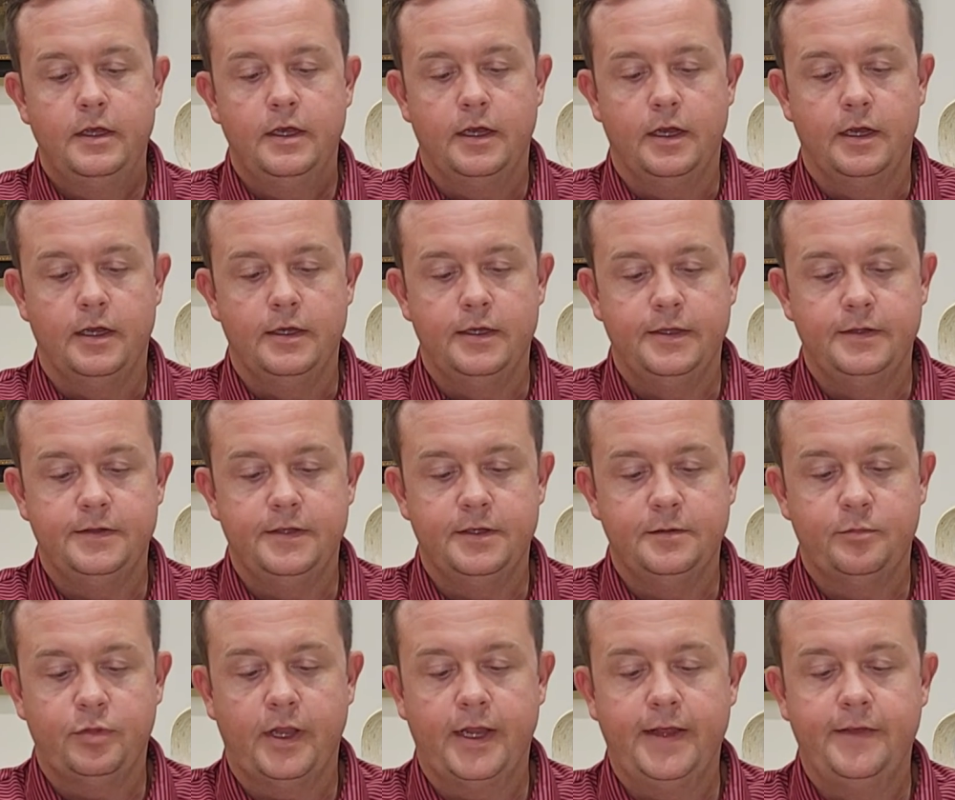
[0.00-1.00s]
And
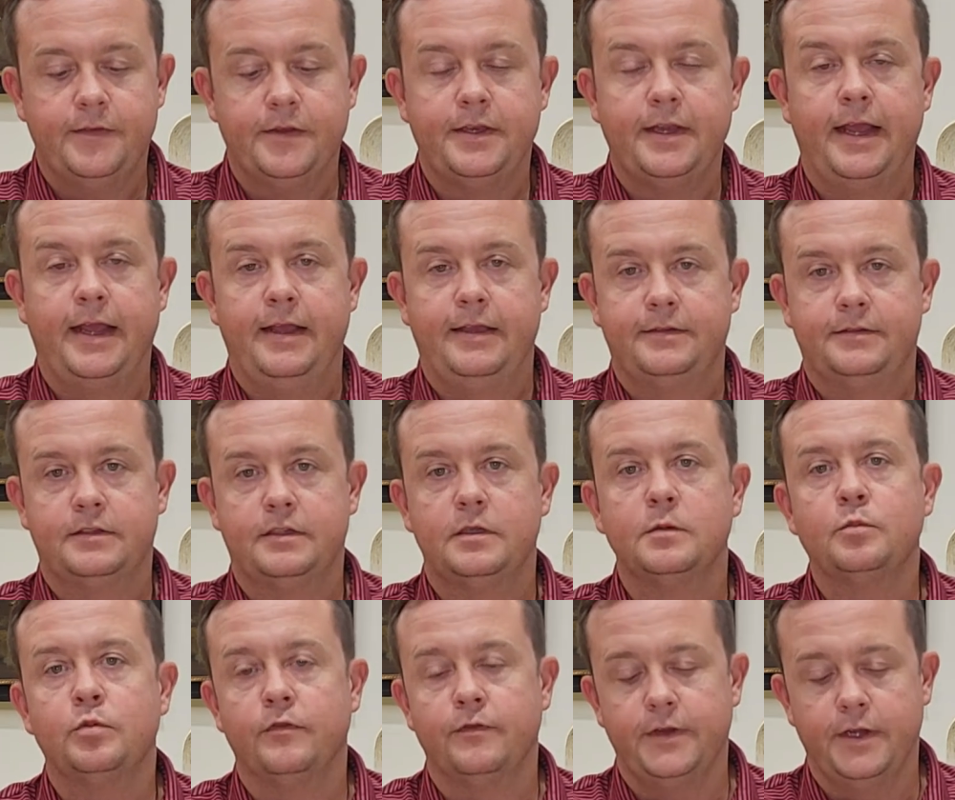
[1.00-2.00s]
then plan the task to
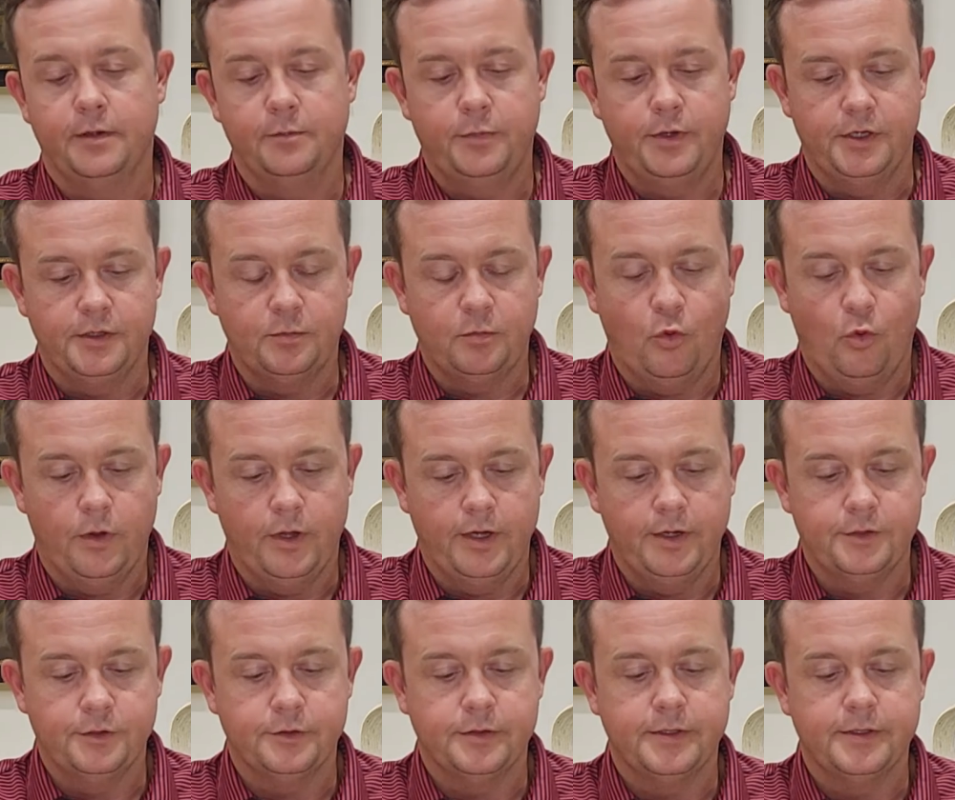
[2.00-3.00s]
prevent pinch point
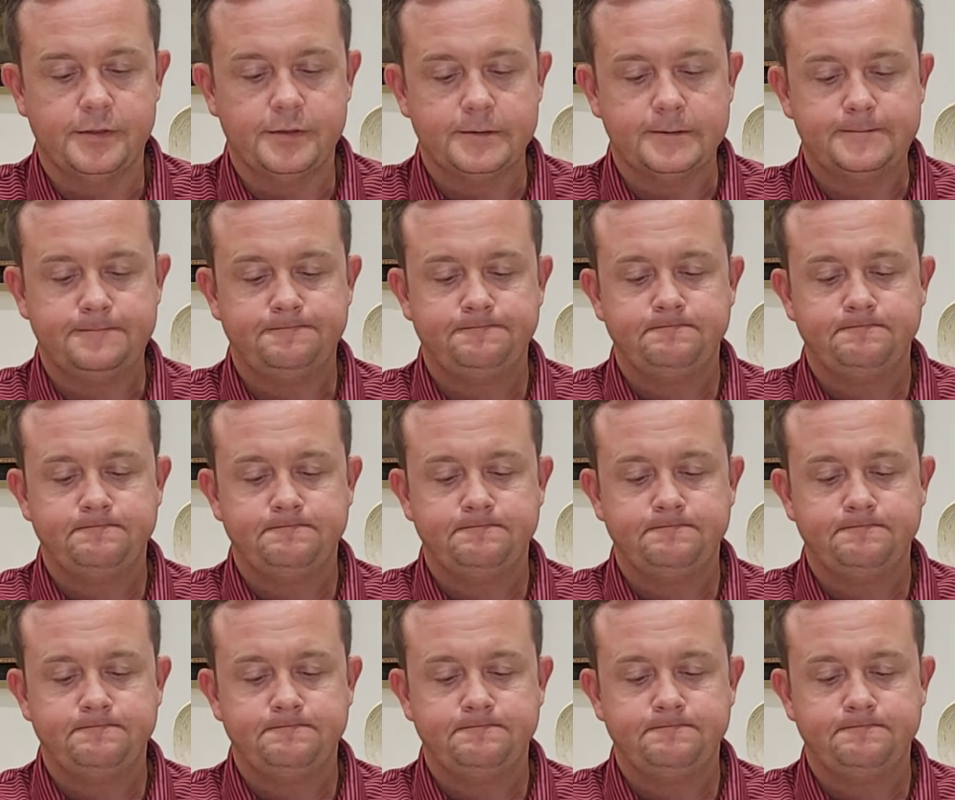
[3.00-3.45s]
injuries.